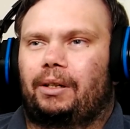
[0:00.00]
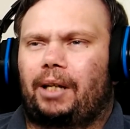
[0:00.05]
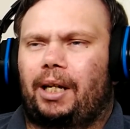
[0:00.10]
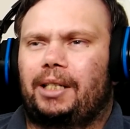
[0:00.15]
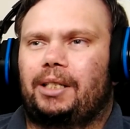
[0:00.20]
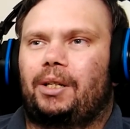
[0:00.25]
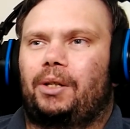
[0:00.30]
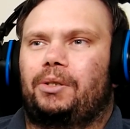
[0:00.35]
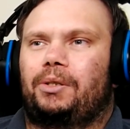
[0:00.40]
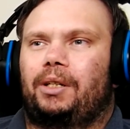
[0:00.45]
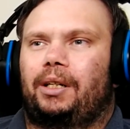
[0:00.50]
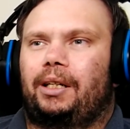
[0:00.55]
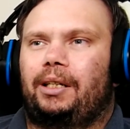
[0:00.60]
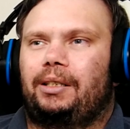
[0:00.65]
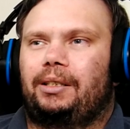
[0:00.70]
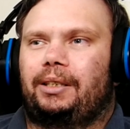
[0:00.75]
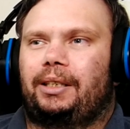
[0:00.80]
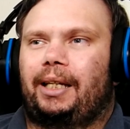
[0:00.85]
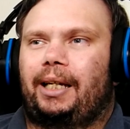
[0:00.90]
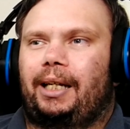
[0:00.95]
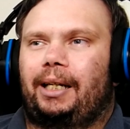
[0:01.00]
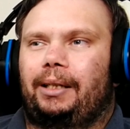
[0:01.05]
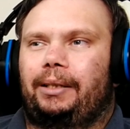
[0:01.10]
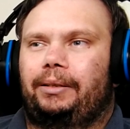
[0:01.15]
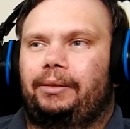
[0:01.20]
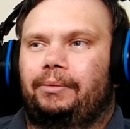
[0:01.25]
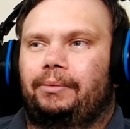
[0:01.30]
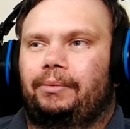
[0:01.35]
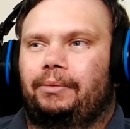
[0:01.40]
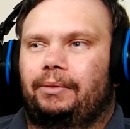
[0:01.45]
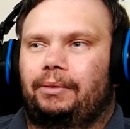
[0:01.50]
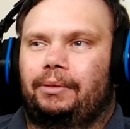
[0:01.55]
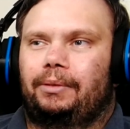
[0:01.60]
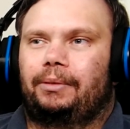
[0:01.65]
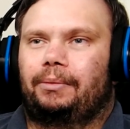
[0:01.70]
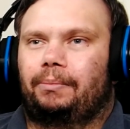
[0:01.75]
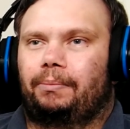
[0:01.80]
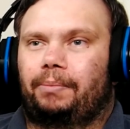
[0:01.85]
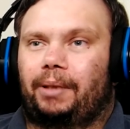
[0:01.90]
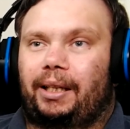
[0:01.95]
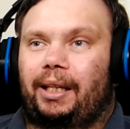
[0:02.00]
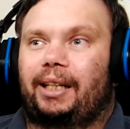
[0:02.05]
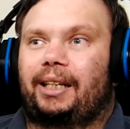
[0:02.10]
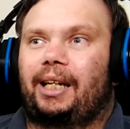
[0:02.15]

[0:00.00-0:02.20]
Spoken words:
Okay, so she is dead, but